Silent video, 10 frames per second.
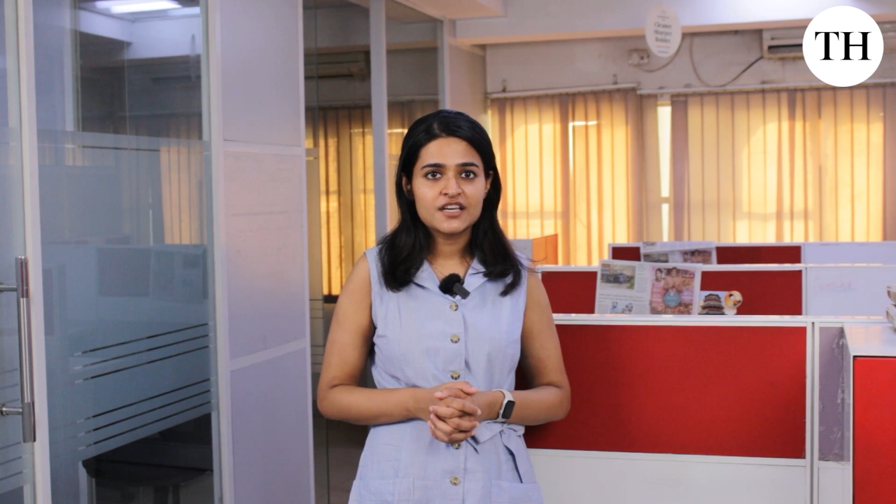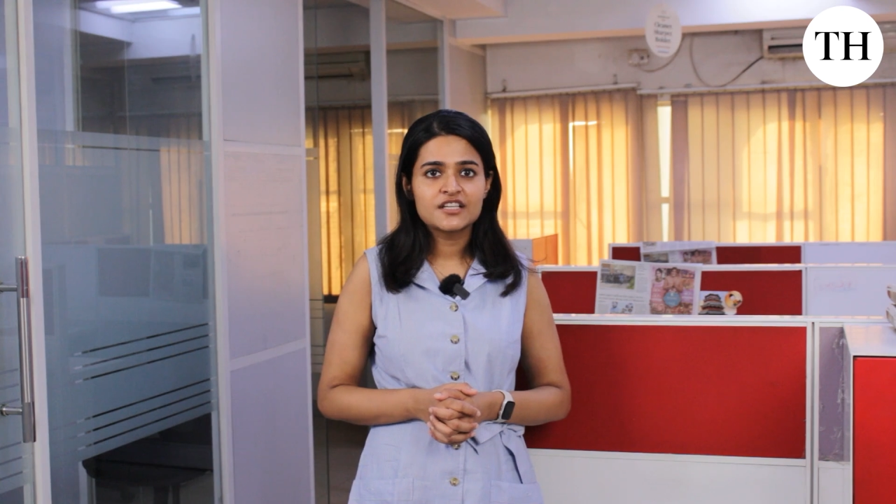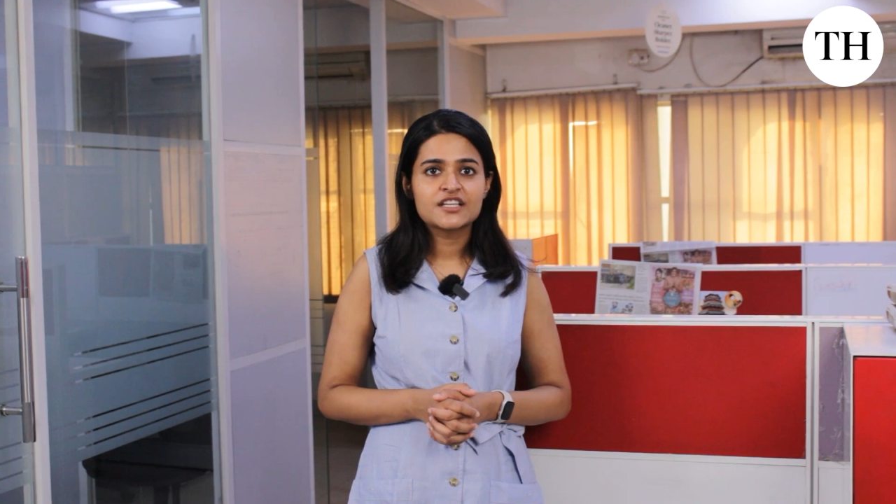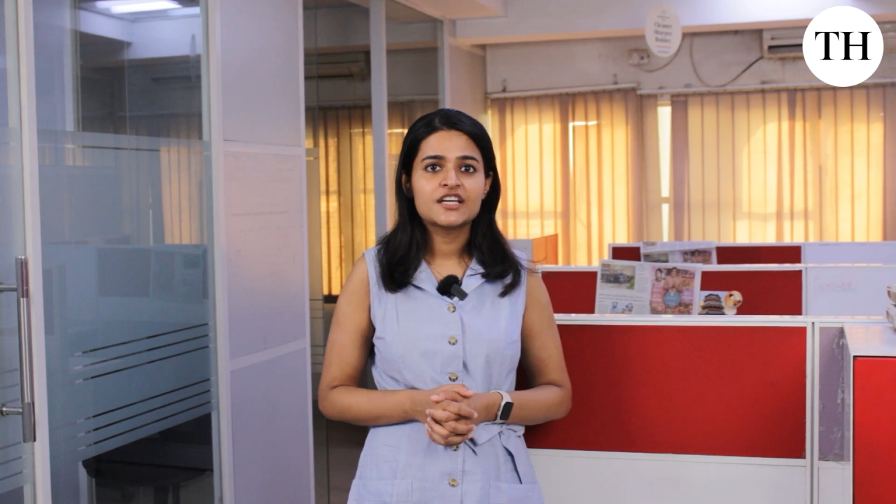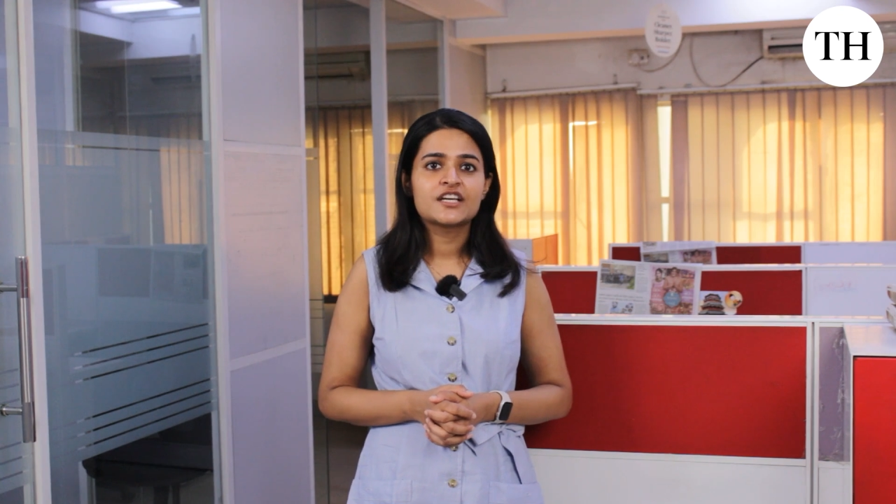
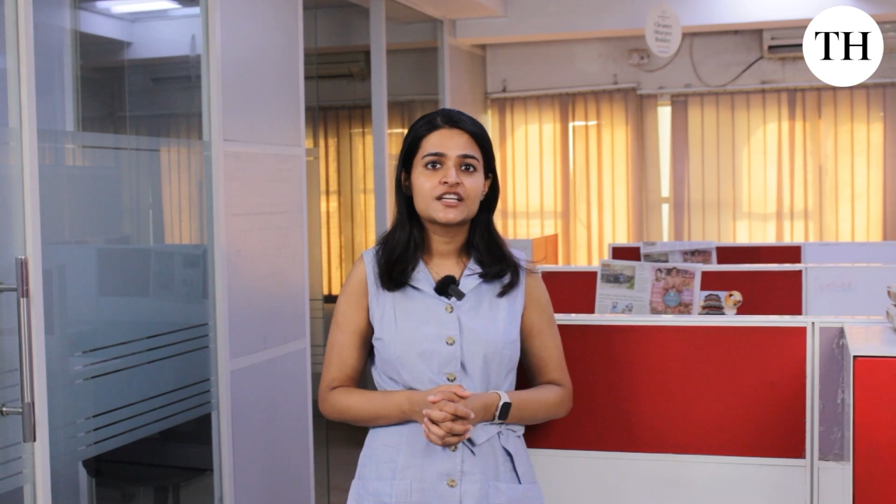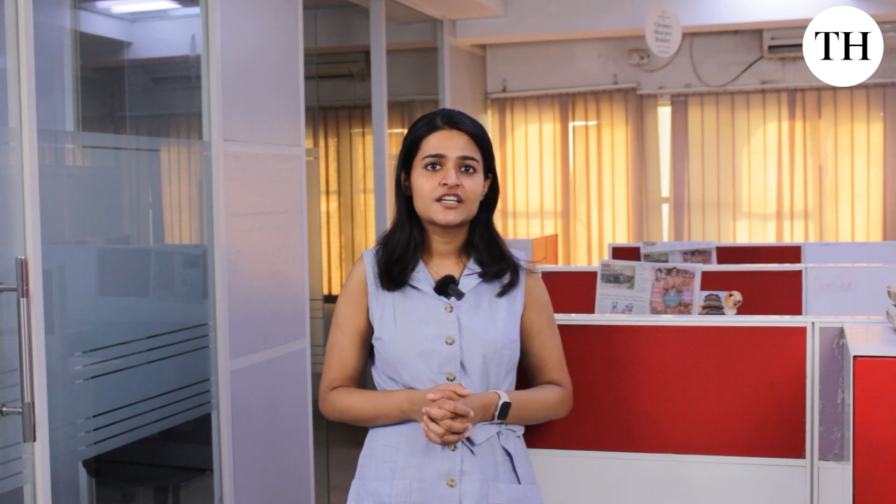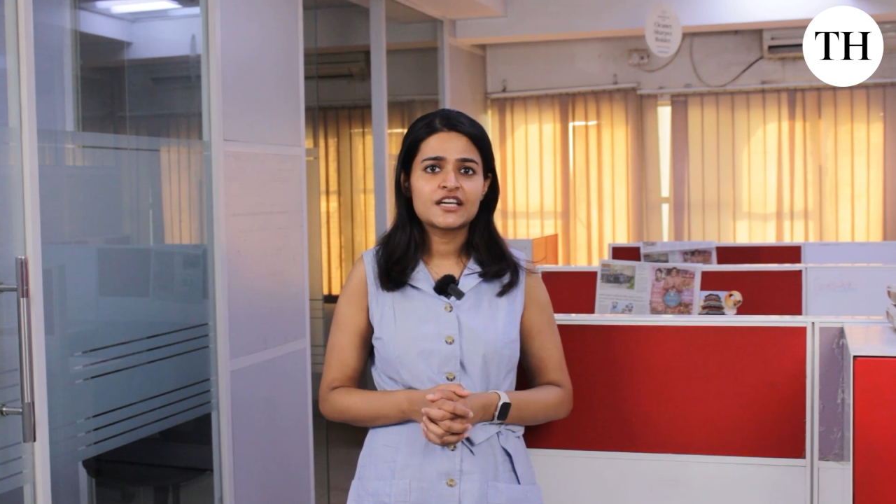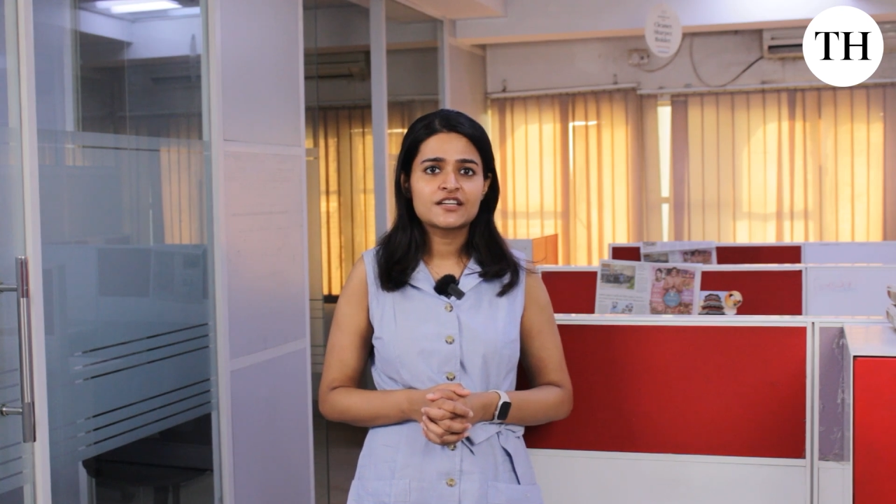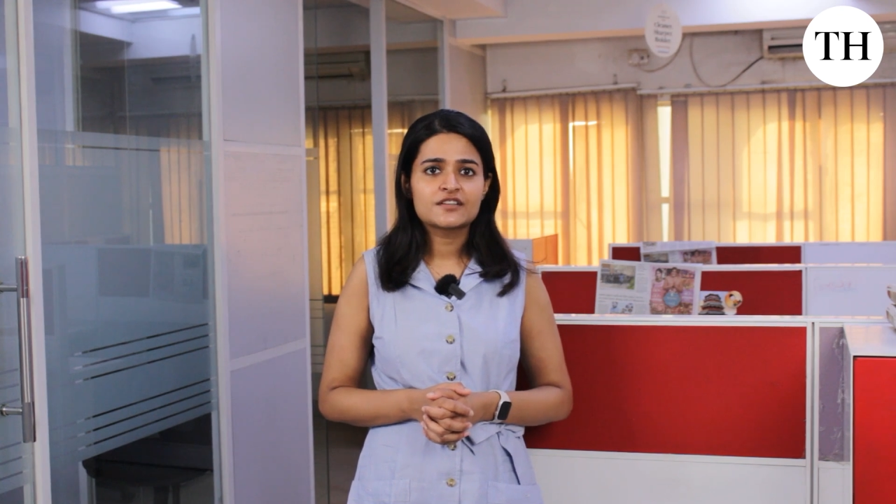in key
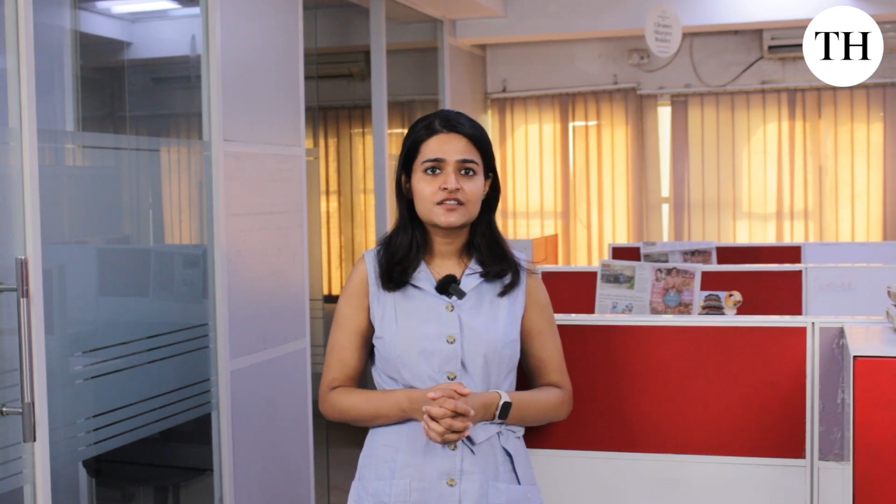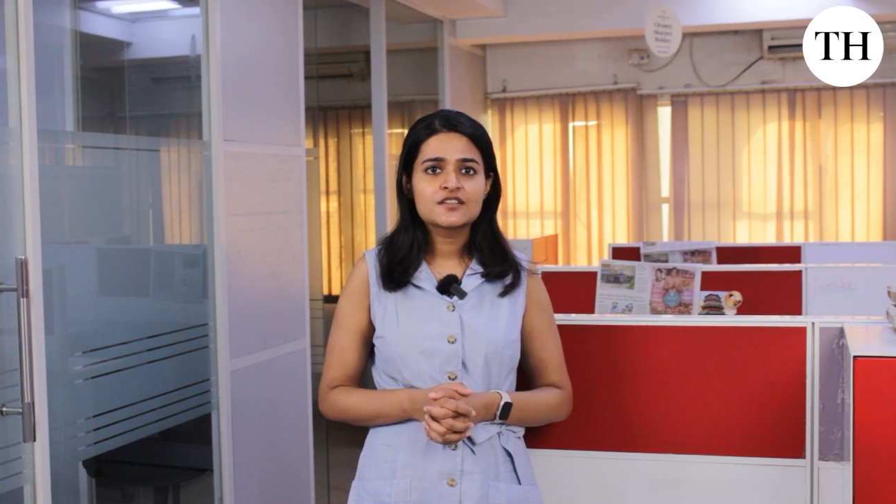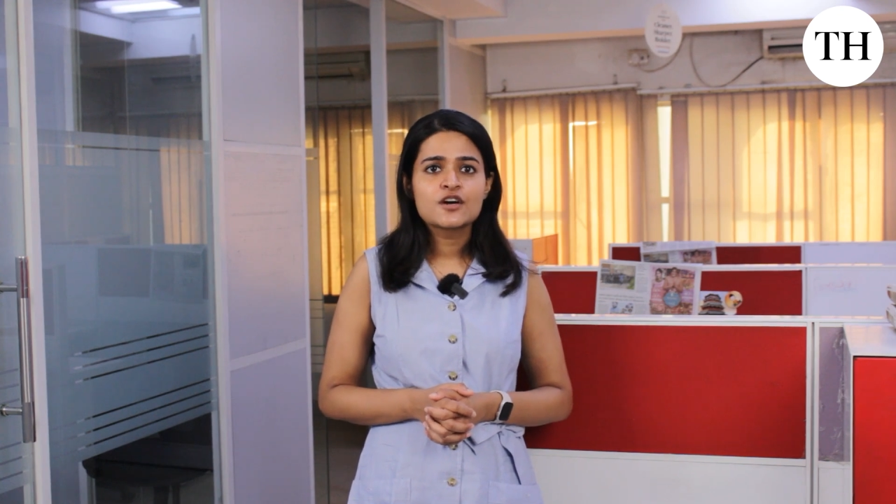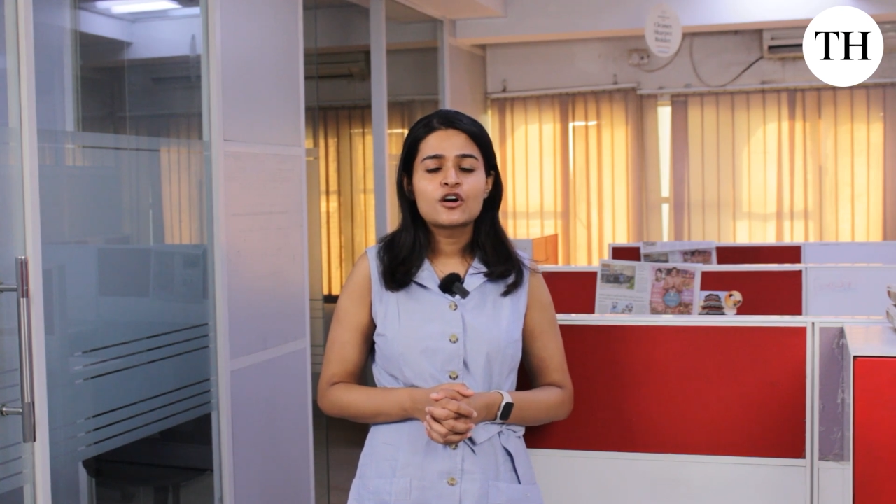indicators